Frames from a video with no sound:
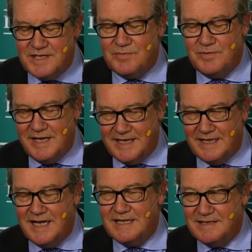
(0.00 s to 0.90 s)
is really
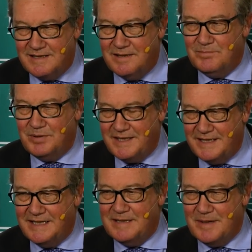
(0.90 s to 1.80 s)
like
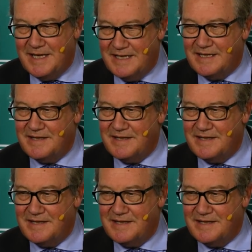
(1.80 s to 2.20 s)
completely mad.